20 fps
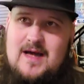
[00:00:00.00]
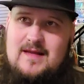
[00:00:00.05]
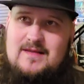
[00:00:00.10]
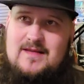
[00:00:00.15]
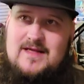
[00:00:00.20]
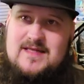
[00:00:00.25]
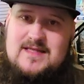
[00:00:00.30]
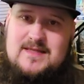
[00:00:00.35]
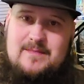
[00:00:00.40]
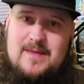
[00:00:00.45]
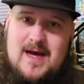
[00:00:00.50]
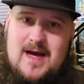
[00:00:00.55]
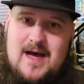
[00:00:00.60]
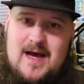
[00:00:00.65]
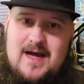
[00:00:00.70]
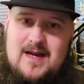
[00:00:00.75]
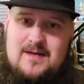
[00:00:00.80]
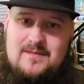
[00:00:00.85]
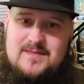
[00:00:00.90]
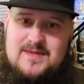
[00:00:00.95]
I list
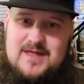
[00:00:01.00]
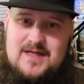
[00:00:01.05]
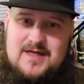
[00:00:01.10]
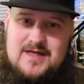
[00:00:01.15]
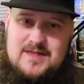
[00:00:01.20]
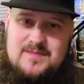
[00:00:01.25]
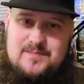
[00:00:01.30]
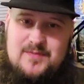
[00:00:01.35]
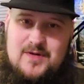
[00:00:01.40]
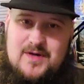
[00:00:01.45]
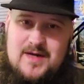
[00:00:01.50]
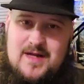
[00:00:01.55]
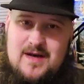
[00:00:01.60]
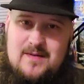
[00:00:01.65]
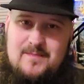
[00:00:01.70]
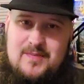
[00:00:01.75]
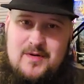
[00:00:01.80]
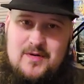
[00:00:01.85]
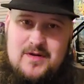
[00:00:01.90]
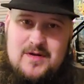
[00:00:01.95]
my items, I just put
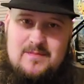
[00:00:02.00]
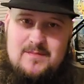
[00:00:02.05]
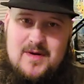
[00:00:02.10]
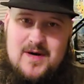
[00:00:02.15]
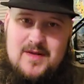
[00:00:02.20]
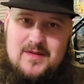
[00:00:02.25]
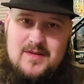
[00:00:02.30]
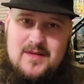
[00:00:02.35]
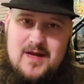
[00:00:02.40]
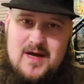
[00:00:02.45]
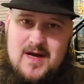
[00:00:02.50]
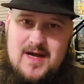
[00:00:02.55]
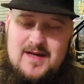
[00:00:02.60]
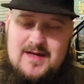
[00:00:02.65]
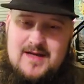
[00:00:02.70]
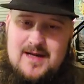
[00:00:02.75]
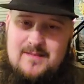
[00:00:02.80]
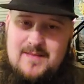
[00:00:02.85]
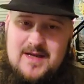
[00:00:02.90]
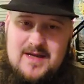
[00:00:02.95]
down Pokemon
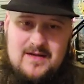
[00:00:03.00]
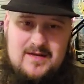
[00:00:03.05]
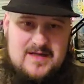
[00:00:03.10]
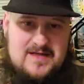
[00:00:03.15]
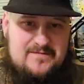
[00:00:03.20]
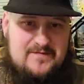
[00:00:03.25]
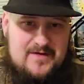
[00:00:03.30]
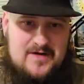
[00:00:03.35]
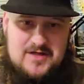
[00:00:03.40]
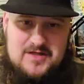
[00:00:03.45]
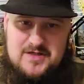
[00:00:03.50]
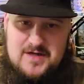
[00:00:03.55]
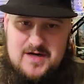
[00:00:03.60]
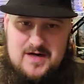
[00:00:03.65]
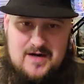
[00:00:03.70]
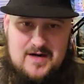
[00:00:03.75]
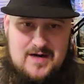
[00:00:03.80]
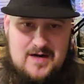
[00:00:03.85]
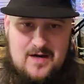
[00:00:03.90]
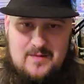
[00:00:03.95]
lot. I make it, it's very
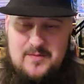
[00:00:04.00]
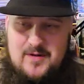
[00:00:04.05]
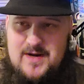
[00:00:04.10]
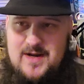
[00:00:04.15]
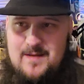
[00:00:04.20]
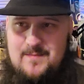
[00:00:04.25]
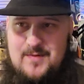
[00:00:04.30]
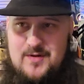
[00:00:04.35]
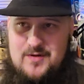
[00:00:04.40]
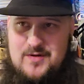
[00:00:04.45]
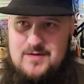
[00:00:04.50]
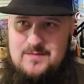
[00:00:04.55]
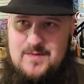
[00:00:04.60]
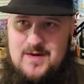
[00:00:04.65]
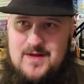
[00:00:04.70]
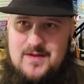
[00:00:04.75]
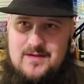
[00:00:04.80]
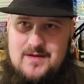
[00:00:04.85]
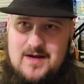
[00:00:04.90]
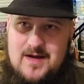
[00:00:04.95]
generic. I'll put down
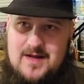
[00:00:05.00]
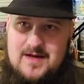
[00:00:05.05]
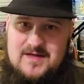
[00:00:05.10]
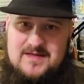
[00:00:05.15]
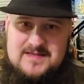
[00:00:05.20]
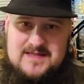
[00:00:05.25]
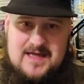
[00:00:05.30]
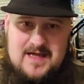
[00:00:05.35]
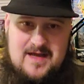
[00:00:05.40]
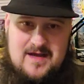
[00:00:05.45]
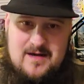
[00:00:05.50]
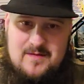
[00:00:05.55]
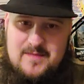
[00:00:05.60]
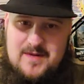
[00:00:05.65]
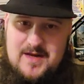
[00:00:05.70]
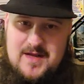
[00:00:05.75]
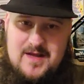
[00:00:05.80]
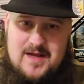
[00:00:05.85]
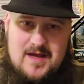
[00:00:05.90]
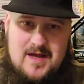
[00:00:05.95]
Pokemon lot, and it'll say how
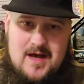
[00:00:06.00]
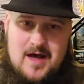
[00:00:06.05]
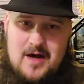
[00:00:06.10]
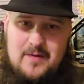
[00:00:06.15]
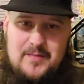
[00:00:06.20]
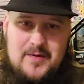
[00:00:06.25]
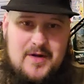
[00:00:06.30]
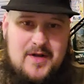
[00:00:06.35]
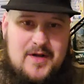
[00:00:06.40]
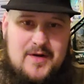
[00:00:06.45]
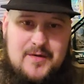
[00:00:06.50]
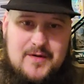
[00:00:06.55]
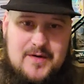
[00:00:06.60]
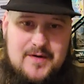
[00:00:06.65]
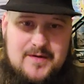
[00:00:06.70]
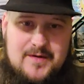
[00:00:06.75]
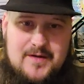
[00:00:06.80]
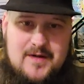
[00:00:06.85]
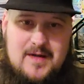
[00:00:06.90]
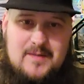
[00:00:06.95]
many. I'll put
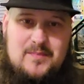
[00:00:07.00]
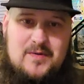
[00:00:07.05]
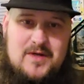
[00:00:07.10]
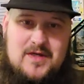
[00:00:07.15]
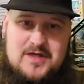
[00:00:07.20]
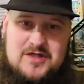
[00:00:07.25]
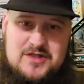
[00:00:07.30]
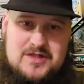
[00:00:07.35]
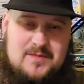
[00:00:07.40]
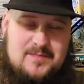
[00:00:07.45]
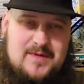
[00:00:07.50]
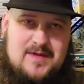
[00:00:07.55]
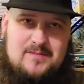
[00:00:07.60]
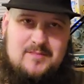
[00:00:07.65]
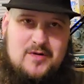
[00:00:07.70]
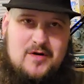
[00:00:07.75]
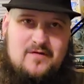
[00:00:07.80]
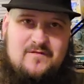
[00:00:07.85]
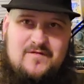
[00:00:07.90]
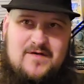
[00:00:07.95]
100. I put a
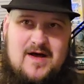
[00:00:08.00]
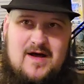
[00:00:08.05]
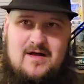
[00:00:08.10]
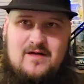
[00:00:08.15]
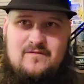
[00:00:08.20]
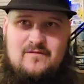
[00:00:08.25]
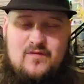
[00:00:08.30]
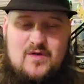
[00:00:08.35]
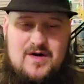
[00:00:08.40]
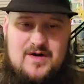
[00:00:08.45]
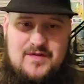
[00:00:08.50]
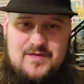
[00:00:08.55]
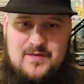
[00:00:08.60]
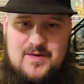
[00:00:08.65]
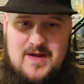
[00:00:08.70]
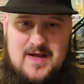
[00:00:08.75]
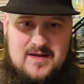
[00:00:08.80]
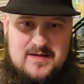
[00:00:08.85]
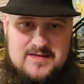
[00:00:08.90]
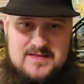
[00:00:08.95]
shipping profile of 1 to
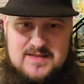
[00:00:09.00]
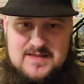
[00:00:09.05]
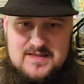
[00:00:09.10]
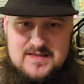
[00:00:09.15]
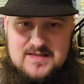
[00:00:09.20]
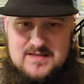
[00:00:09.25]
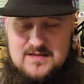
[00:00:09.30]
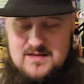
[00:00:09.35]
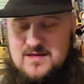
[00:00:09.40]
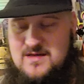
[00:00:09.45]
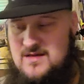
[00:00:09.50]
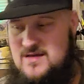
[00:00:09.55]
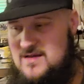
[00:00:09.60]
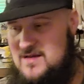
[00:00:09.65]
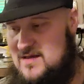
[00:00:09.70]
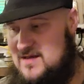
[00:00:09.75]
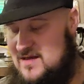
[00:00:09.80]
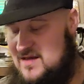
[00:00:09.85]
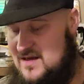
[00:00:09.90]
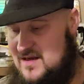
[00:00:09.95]
3 ounces.
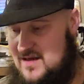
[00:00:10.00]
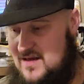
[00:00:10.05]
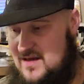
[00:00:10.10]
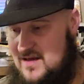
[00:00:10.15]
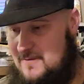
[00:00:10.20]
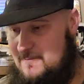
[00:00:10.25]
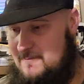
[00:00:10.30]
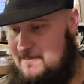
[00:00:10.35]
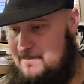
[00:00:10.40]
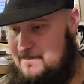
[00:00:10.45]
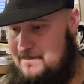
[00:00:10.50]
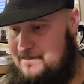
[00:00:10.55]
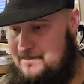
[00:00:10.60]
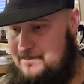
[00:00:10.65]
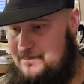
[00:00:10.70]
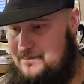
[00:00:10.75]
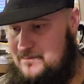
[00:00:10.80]
Um,